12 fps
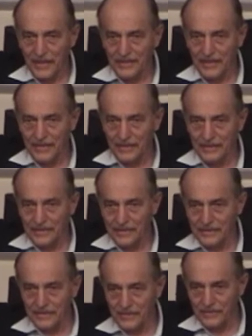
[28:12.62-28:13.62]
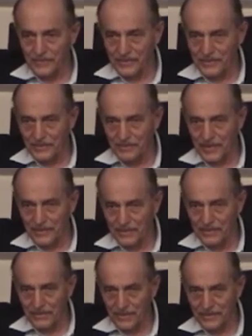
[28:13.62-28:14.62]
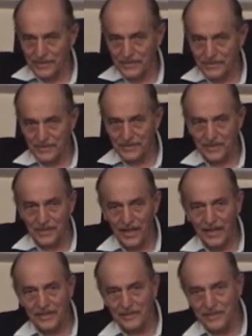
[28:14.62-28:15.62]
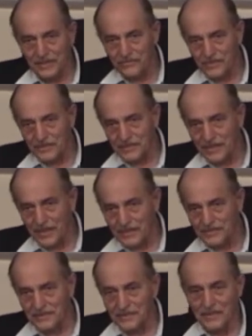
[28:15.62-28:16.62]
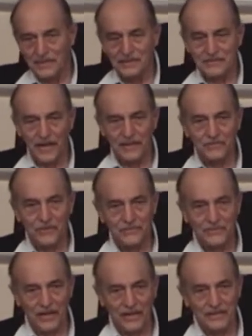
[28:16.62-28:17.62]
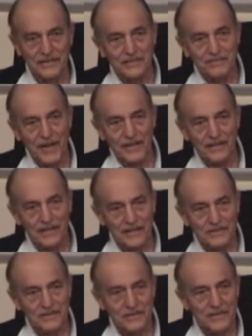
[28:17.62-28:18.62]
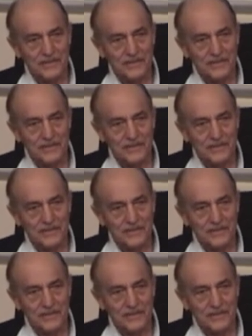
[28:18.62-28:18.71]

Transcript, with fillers: and then, th then there's a decline in interest as time goes on. And by and large,